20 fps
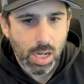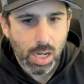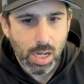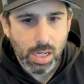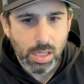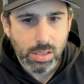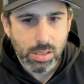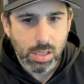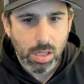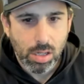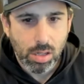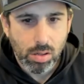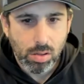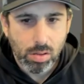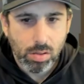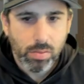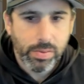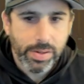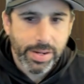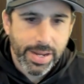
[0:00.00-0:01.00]
So
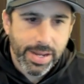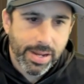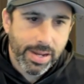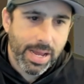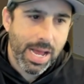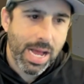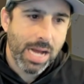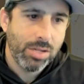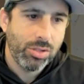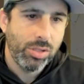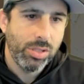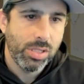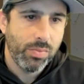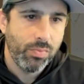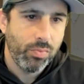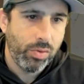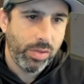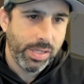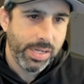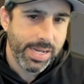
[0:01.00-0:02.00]
we got actually some
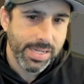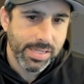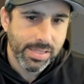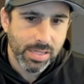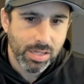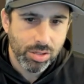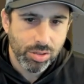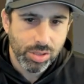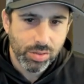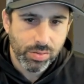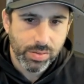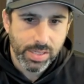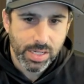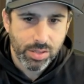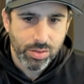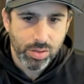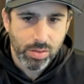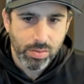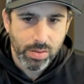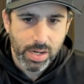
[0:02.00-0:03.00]
really nice synergies with
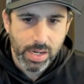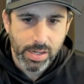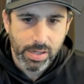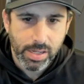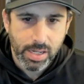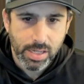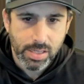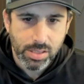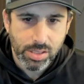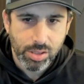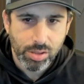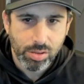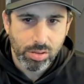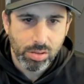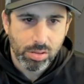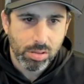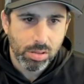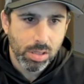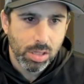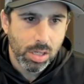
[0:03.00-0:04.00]
Dedra, right? You got
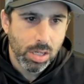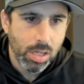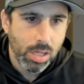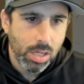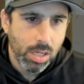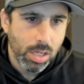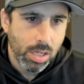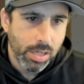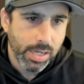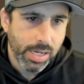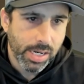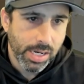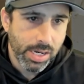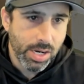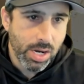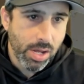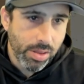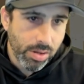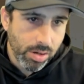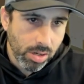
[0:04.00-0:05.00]
Cyril, got
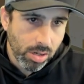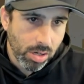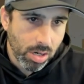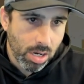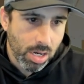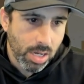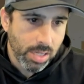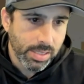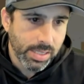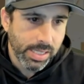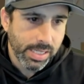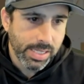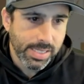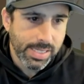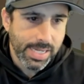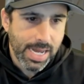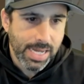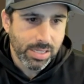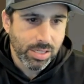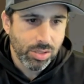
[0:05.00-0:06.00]
another hunting
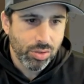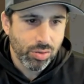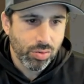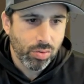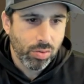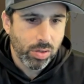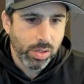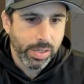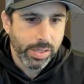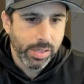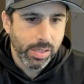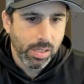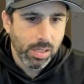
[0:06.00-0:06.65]
assassin droid.